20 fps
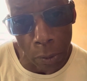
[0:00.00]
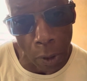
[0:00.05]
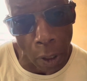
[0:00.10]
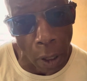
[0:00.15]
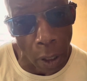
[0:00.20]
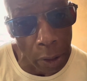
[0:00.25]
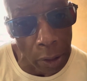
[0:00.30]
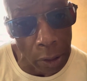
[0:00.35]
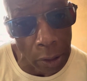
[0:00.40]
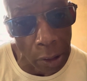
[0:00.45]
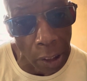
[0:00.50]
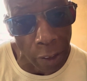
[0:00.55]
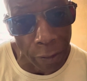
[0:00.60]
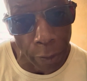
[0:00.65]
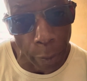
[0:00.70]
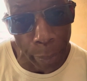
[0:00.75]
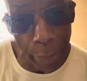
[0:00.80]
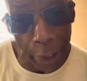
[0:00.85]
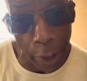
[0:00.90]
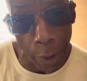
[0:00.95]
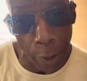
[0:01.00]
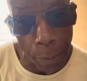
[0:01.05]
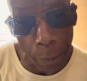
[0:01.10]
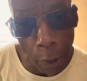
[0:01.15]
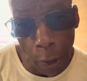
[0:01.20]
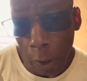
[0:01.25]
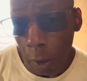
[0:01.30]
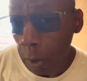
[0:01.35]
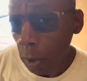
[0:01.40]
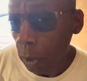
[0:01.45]
called himself a pimp.
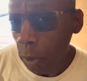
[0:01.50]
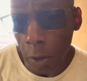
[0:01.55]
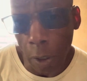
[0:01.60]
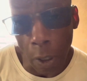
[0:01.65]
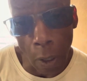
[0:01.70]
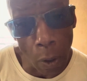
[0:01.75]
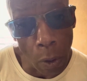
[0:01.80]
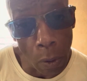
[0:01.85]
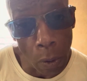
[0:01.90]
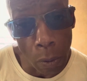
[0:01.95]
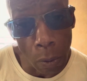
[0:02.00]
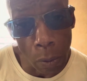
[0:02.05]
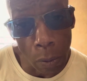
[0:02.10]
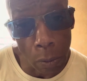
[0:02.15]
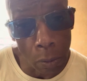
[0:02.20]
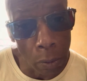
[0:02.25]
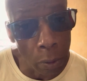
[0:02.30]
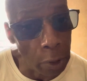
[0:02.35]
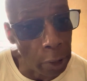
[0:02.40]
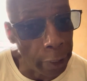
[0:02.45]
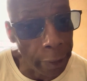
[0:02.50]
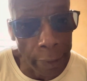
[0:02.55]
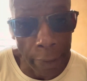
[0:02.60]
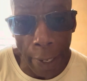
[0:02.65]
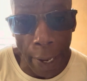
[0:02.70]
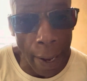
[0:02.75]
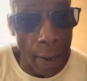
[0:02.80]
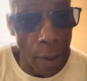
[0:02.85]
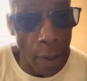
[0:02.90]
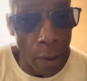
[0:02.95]
So, and
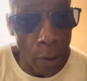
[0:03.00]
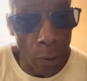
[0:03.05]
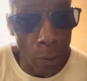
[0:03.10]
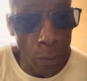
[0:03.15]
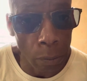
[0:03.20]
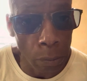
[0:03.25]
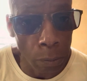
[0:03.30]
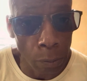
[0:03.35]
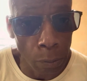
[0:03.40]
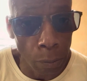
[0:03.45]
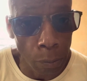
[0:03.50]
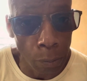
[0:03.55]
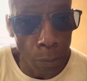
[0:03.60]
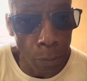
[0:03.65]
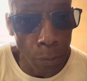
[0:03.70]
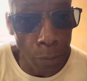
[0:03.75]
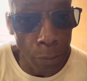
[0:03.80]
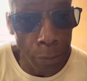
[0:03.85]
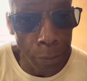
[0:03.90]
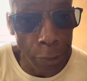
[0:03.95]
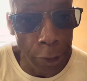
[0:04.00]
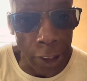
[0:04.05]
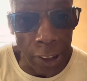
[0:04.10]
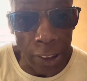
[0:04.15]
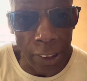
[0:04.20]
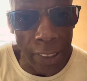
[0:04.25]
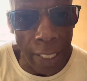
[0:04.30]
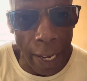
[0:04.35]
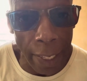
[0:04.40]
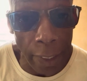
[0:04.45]
now
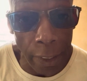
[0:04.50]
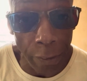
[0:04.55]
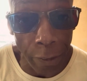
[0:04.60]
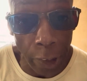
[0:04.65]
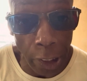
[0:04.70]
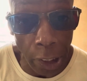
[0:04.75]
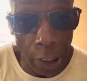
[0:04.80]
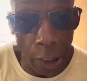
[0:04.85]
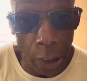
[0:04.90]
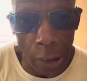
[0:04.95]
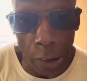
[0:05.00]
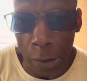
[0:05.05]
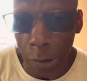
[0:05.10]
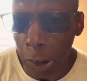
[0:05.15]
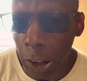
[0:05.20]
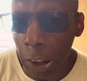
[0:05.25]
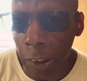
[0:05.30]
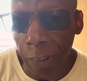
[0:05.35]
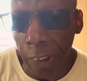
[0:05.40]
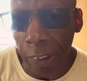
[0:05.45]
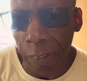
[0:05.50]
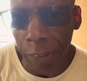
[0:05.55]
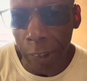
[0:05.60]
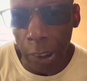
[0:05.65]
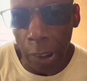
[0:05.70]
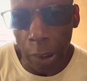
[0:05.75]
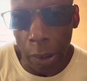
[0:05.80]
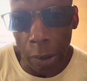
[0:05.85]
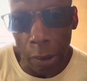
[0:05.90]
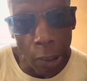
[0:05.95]
she's not even getting, she's
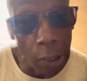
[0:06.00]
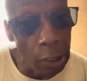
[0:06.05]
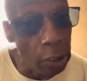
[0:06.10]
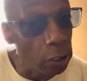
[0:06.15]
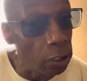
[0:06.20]
15.